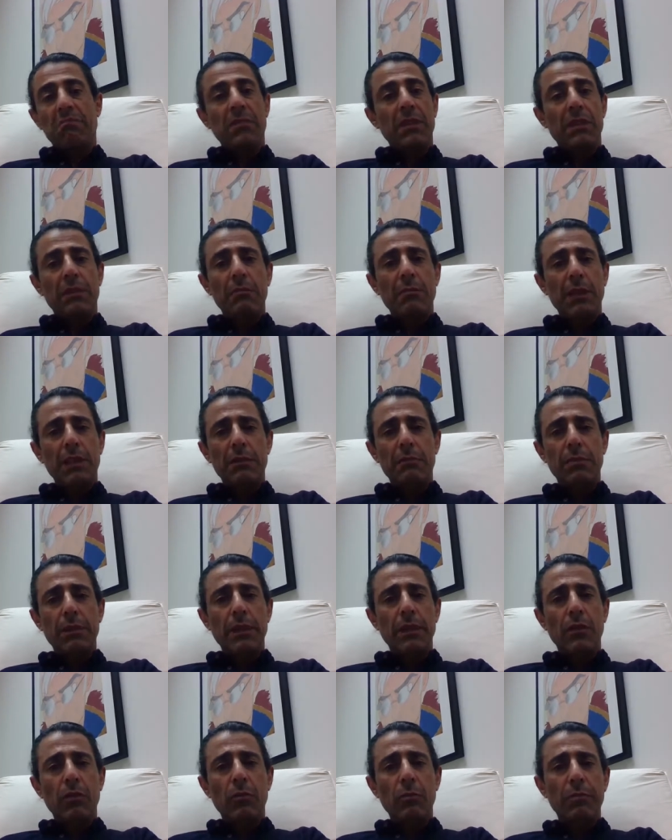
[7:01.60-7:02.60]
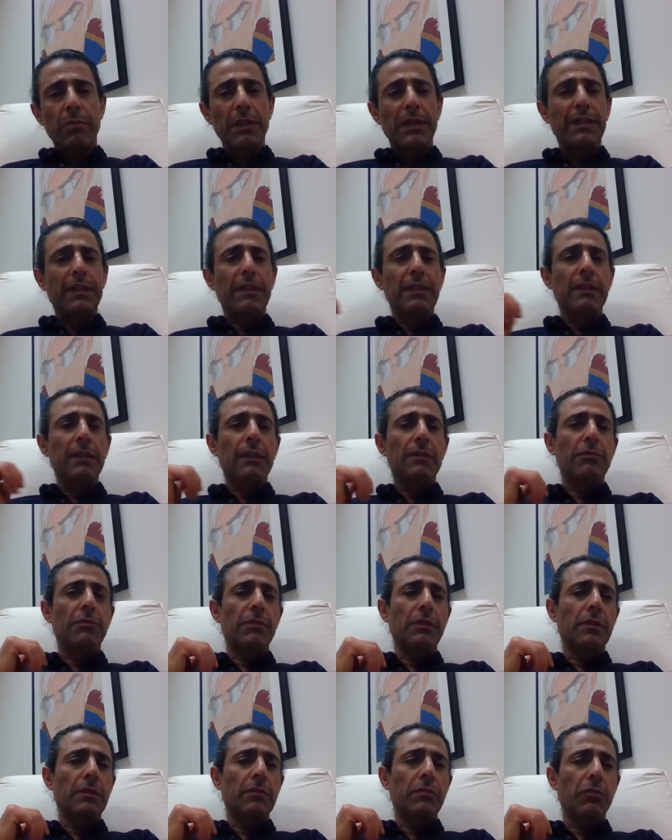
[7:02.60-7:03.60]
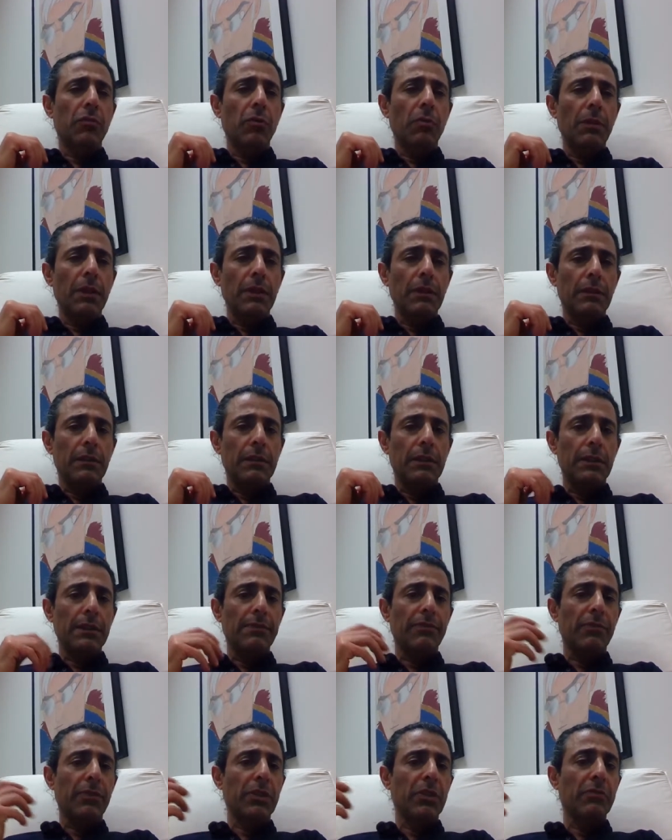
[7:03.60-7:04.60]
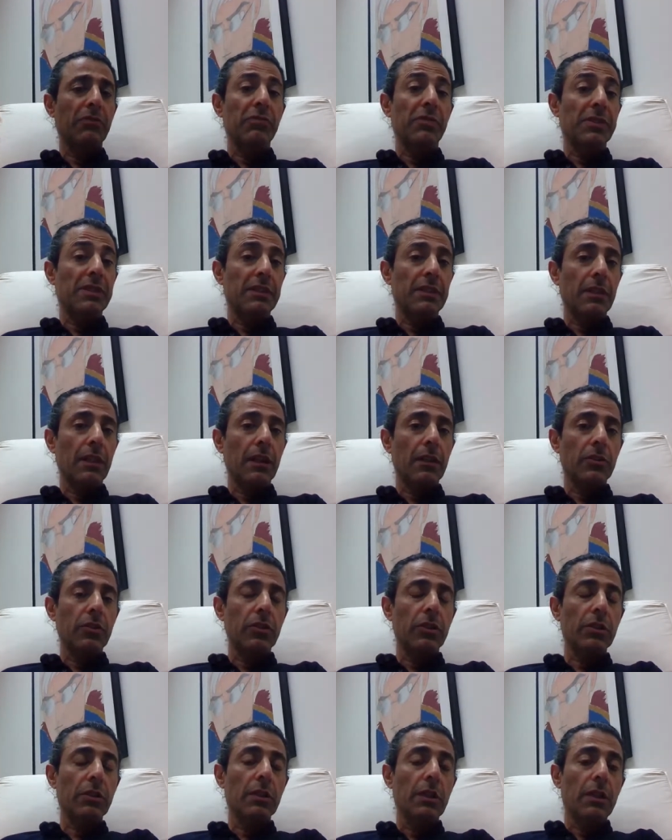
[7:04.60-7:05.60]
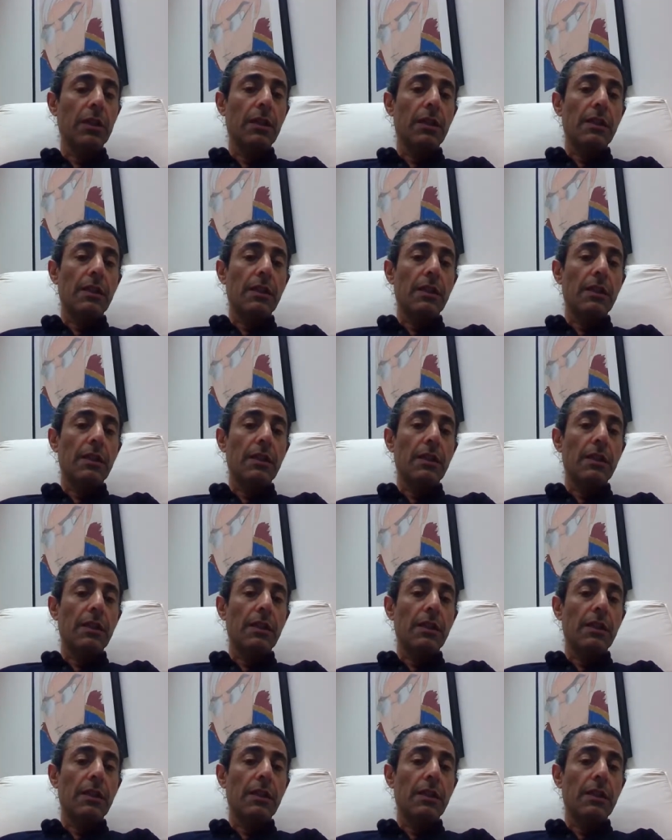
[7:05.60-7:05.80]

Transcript: it might be a completely different format, different structure.